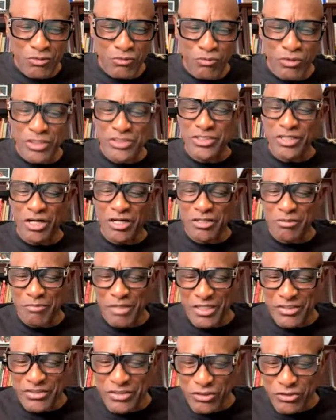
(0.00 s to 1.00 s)
We're talking
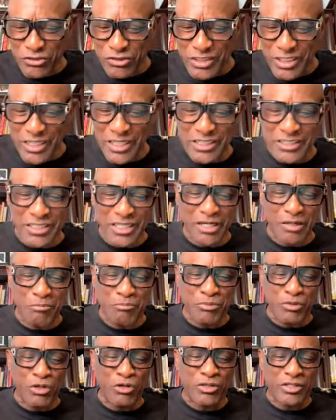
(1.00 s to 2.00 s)
about those things that are
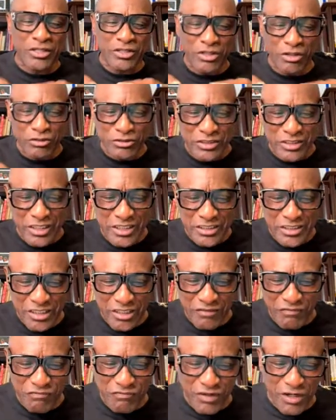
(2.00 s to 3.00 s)
broken, those things
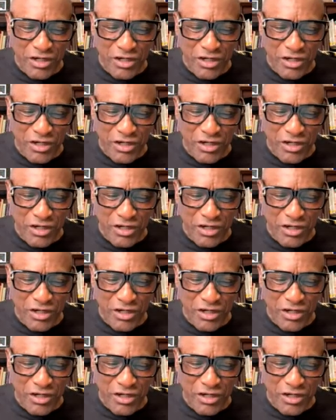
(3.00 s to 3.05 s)
that are Mhm.